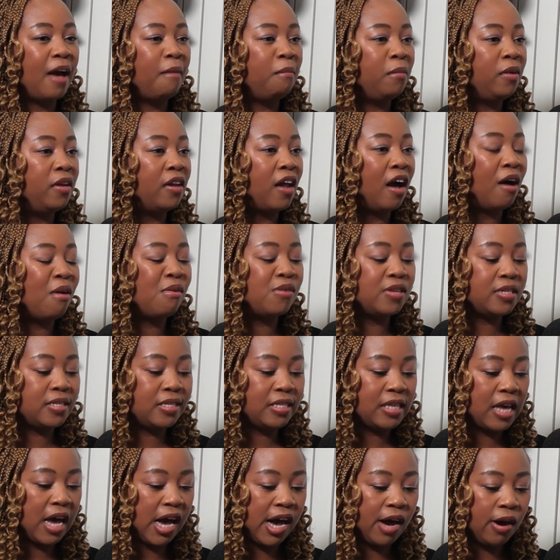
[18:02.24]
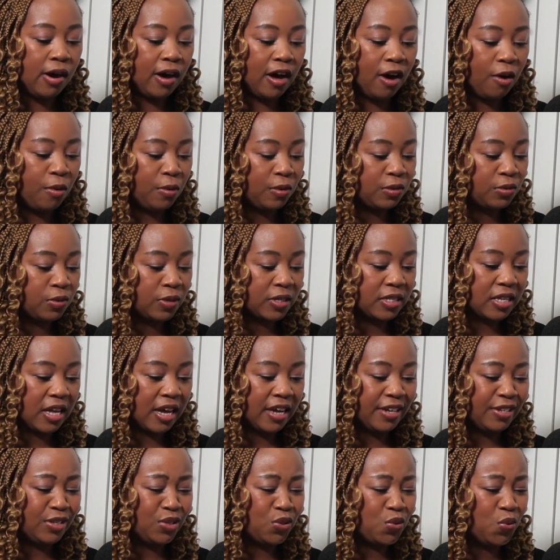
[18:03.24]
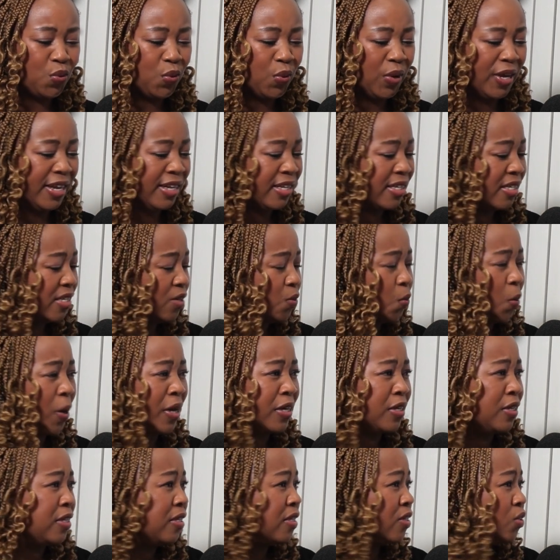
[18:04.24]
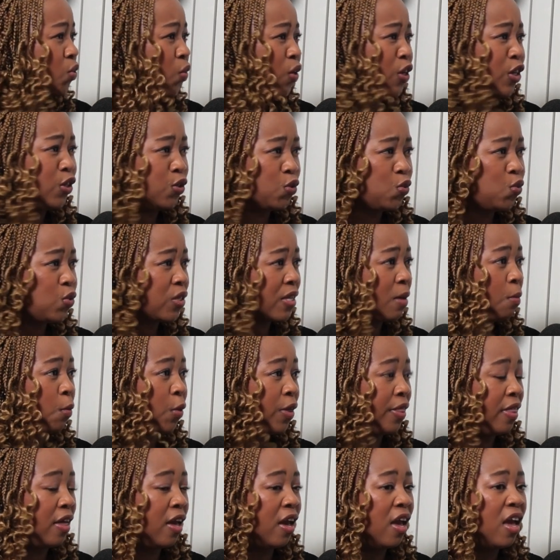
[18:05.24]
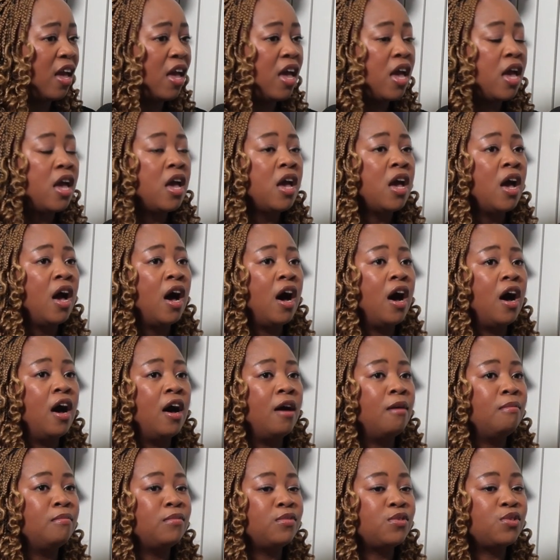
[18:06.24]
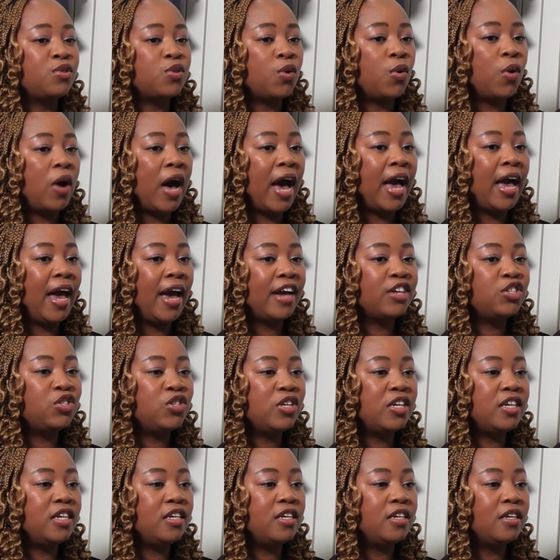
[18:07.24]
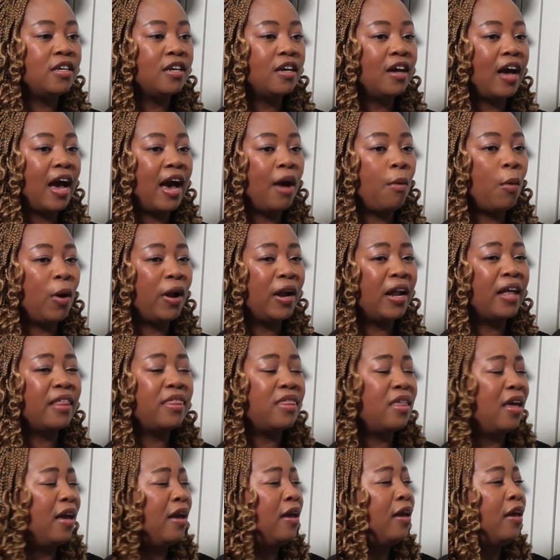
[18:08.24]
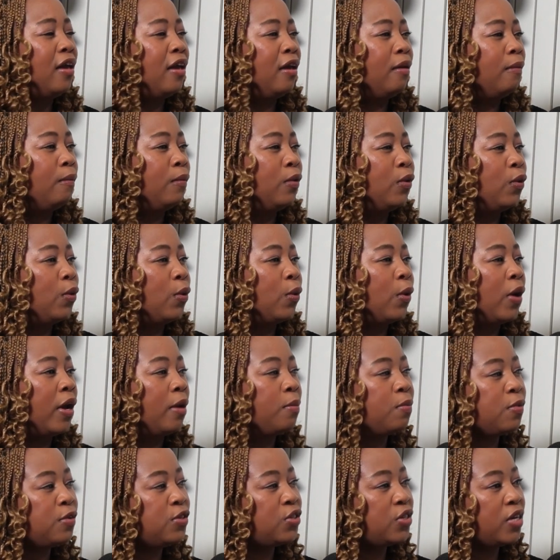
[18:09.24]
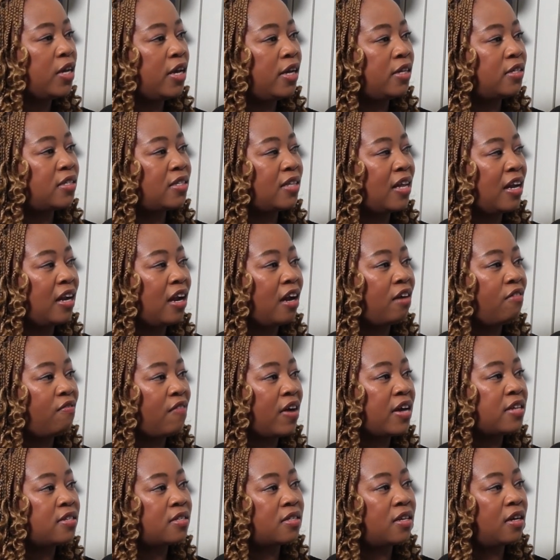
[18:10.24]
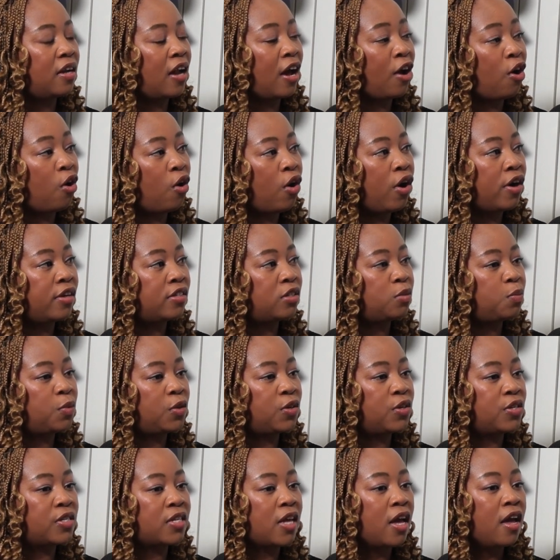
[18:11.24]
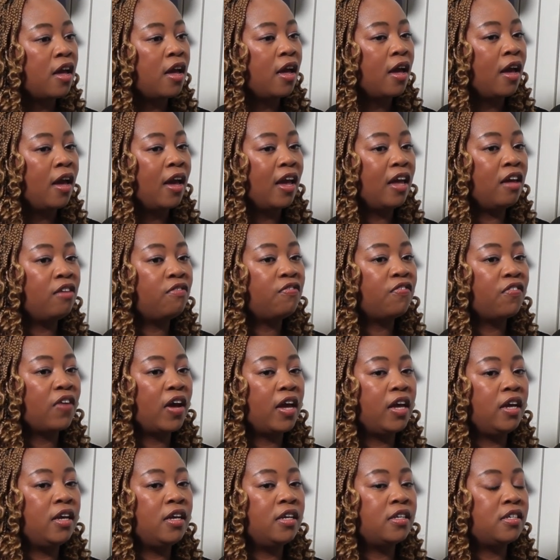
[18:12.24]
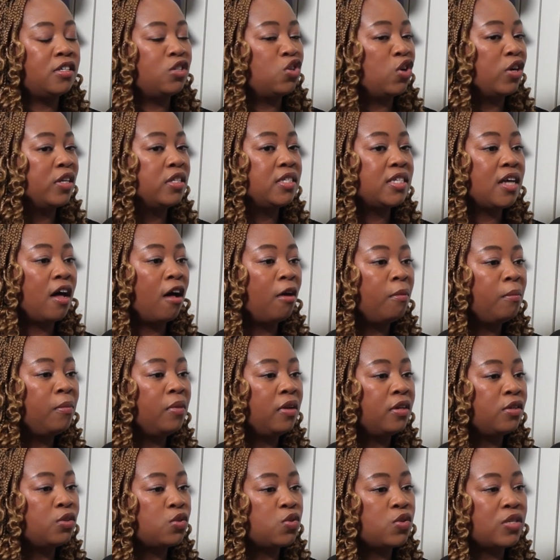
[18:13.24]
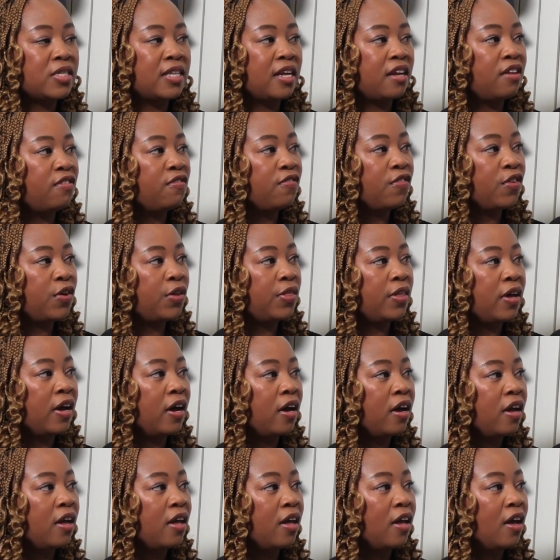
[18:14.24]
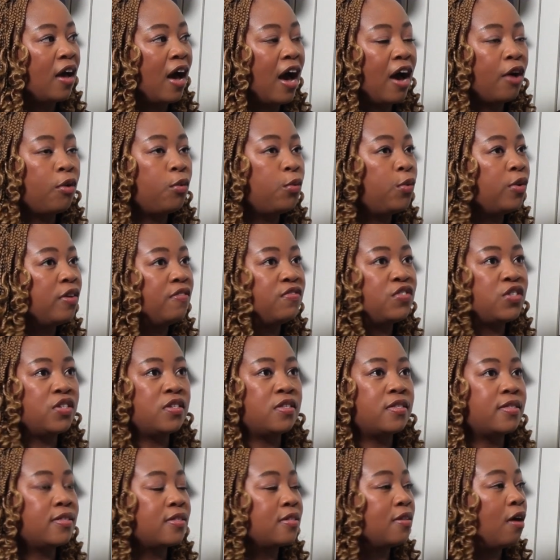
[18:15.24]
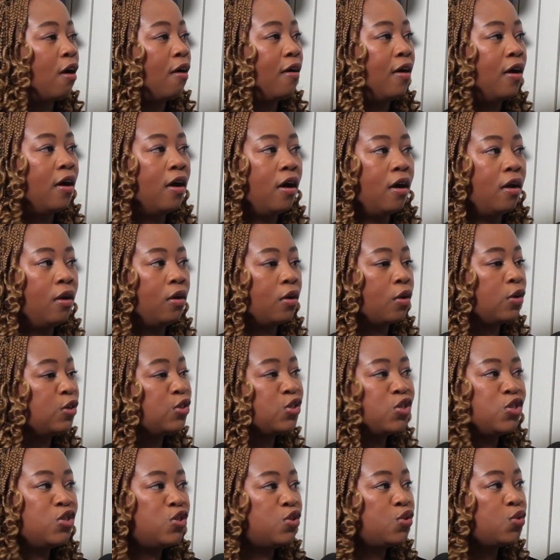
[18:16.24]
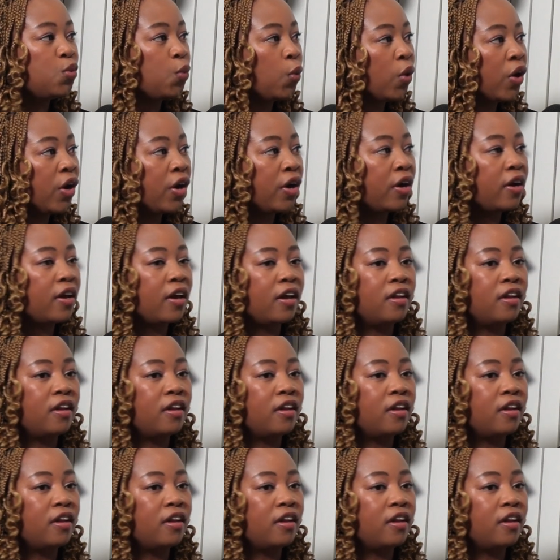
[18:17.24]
I was young. How old was I? 21, 22, somewhere there. So I want to thank him. I appreciate that advice that I got, because if he did not tell me to study further, I would have just continued to work